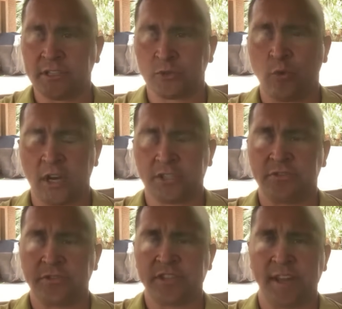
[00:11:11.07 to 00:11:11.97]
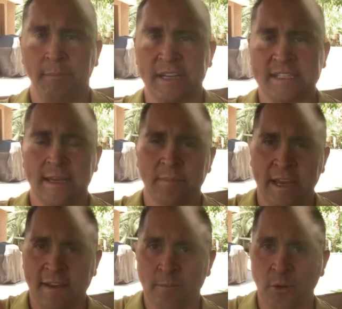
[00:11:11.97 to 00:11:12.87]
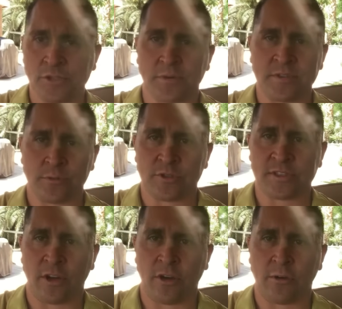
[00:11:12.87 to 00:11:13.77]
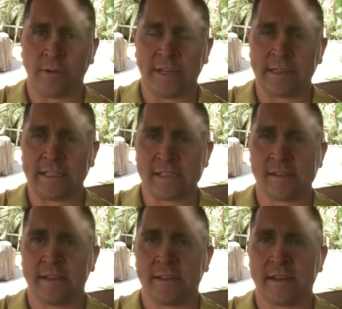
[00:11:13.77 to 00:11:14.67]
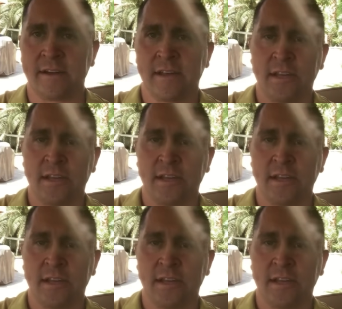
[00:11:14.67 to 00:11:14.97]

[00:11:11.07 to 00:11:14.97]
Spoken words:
It just walks you through step by step. They have most resorts already listed in there,